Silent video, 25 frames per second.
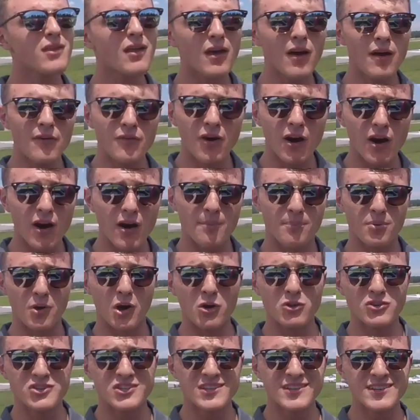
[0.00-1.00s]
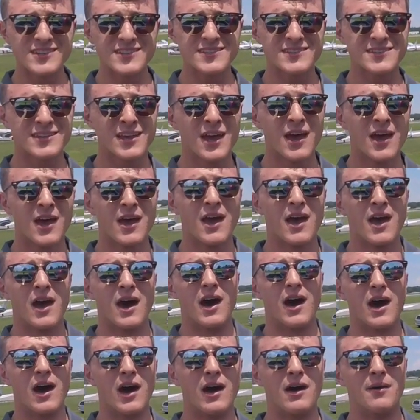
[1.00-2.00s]
of our approaches
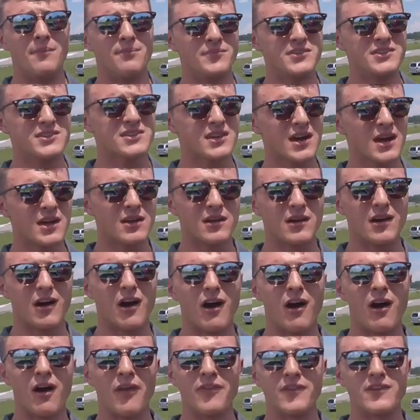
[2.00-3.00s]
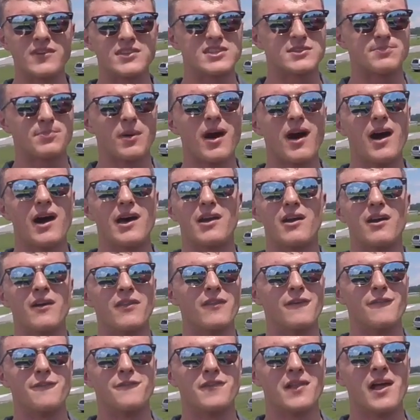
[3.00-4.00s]
just kind of on the spot,
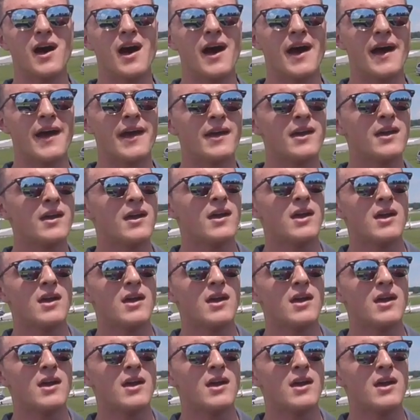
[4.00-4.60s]
on the fly.